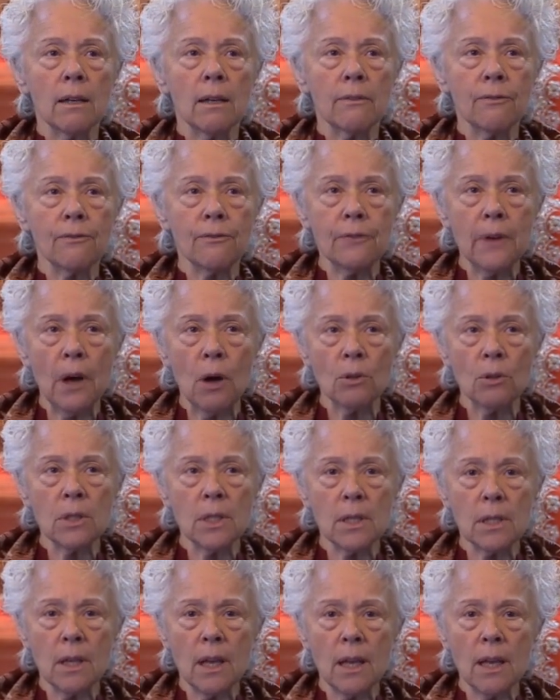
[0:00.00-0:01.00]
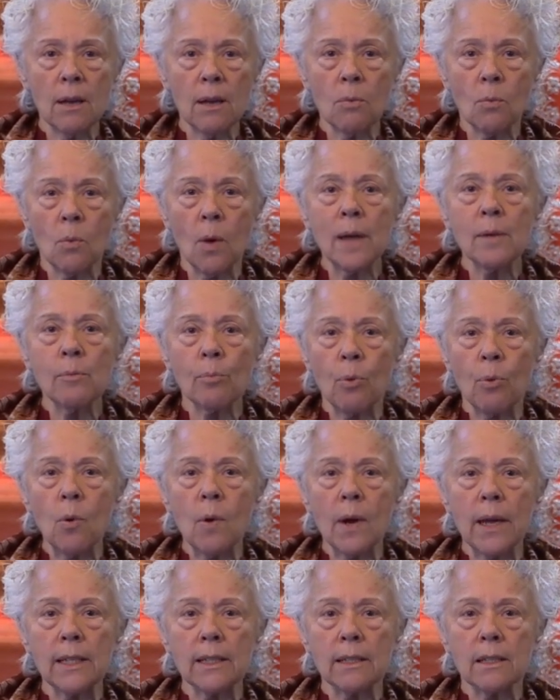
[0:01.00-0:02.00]
felt at one
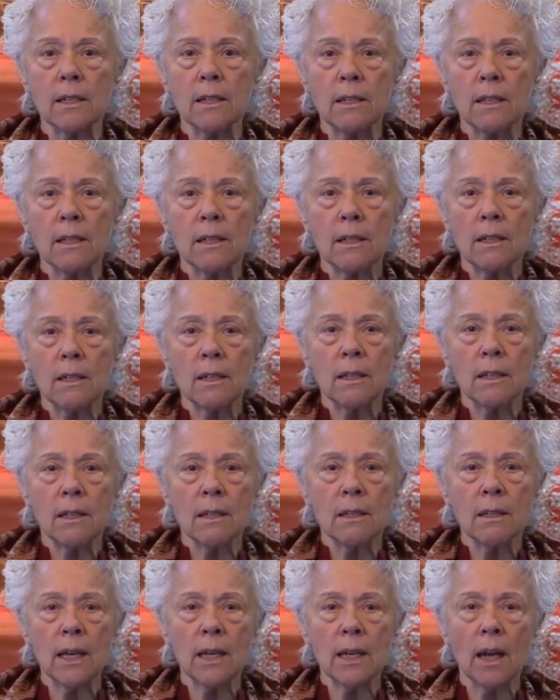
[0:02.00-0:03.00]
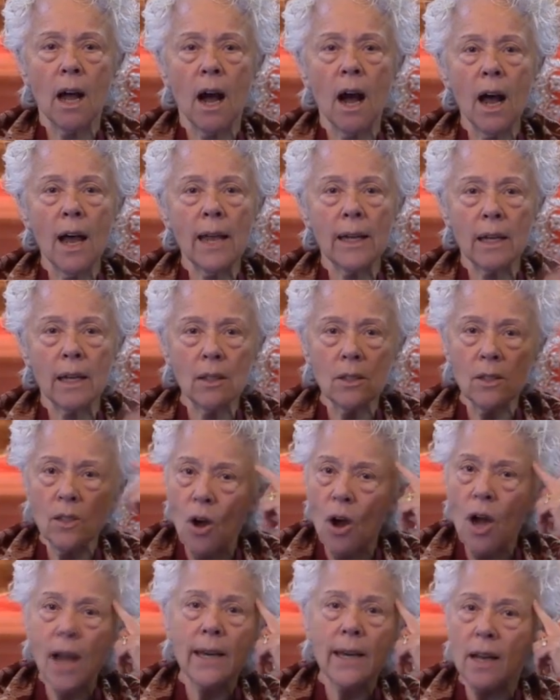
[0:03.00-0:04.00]
point that I
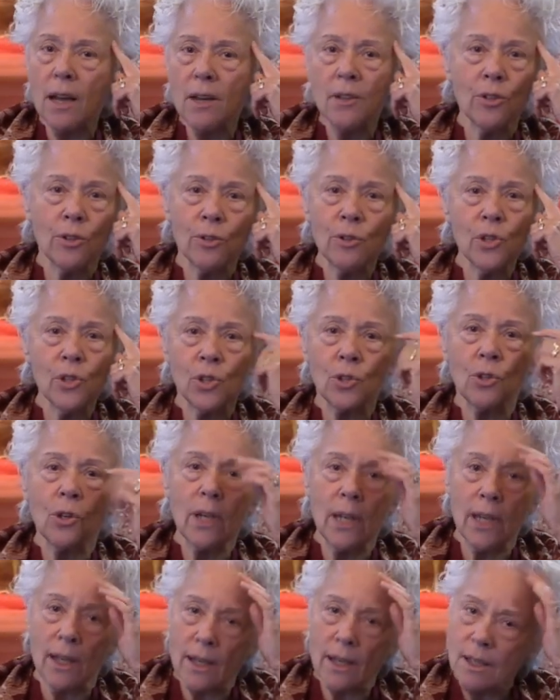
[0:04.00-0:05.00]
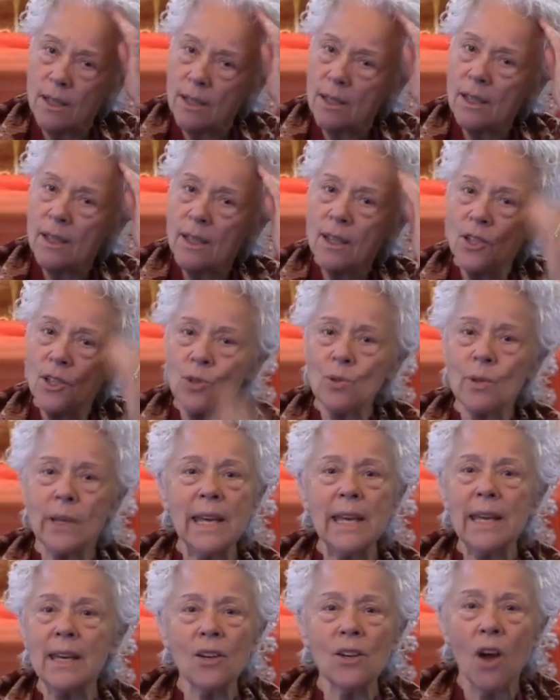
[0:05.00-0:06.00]
not understood it. You
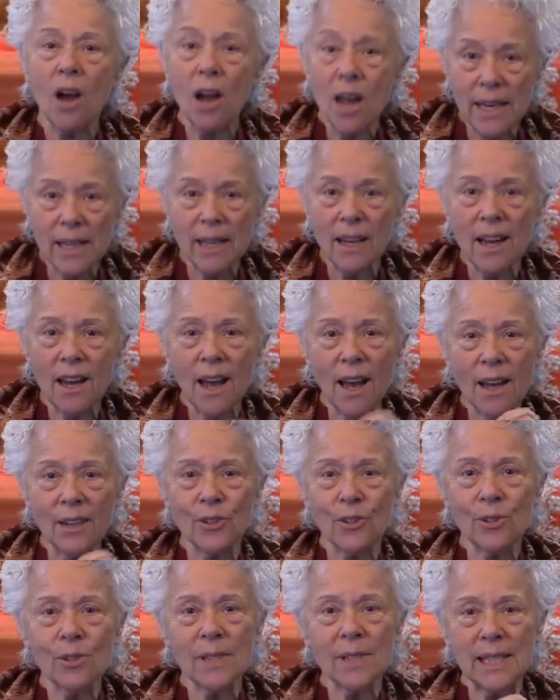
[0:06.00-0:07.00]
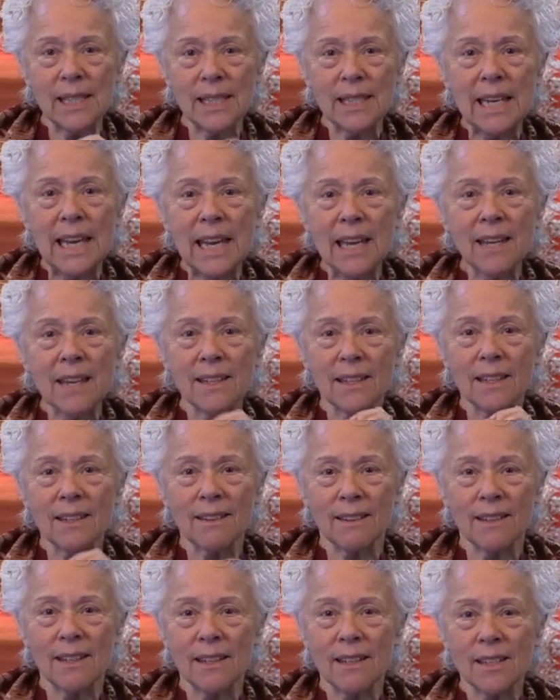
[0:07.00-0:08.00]
cannot understand
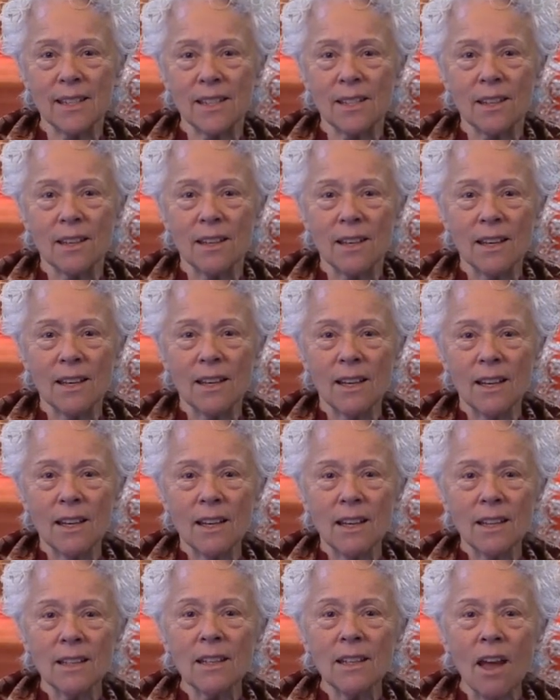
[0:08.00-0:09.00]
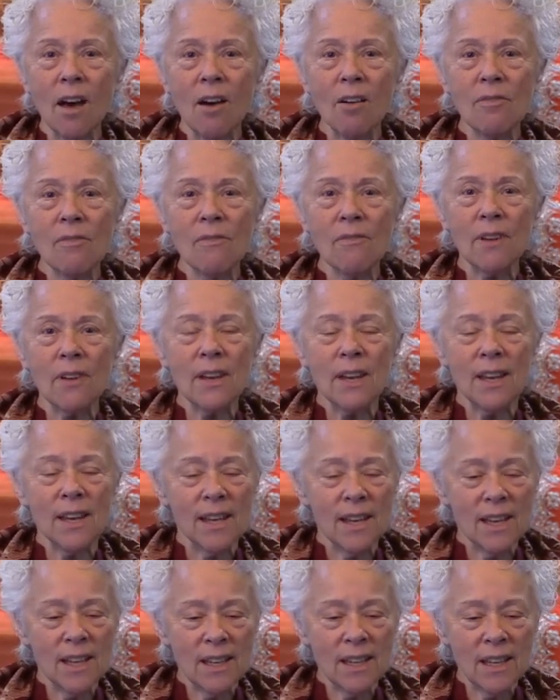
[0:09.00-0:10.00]
this. Love
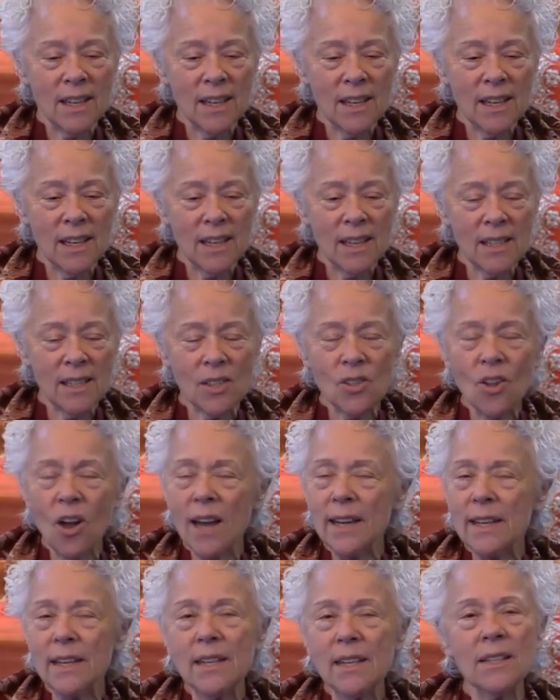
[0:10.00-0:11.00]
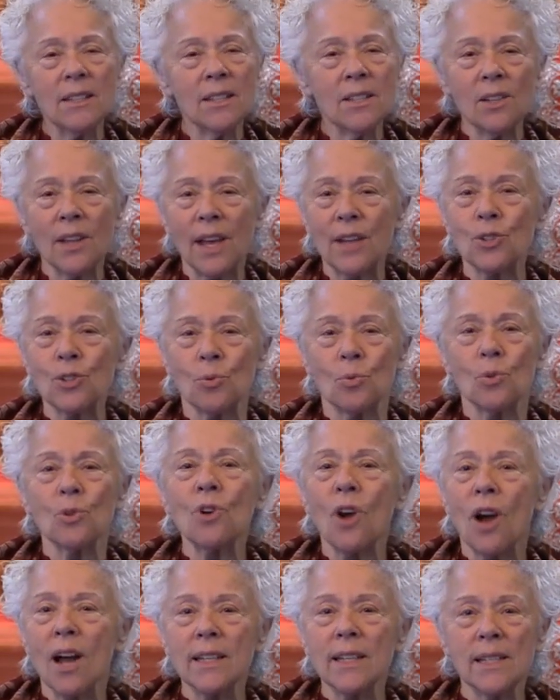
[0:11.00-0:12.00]
is not an intellectual
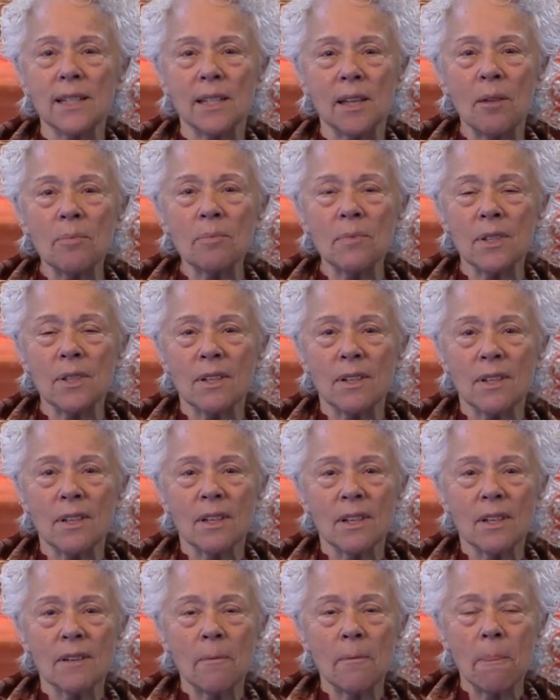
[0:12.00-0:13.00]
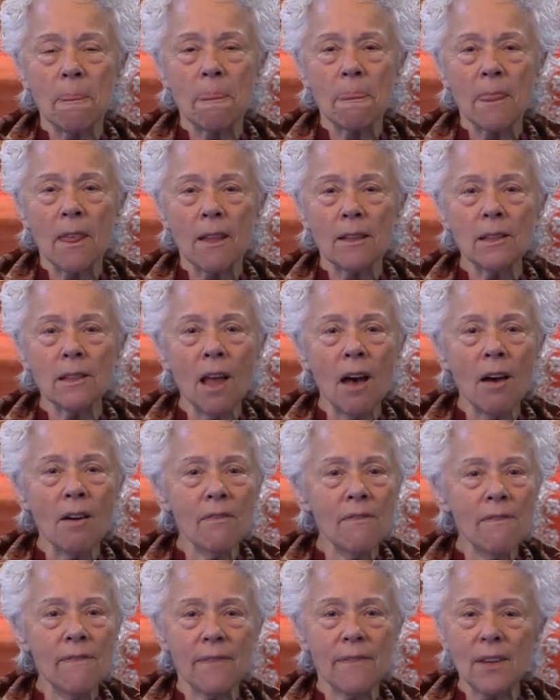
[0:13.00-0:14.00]
concept.
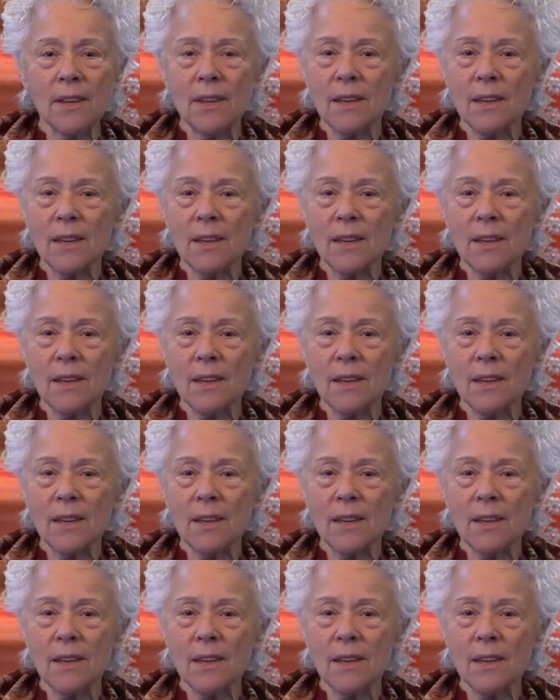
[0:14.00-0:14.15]
Love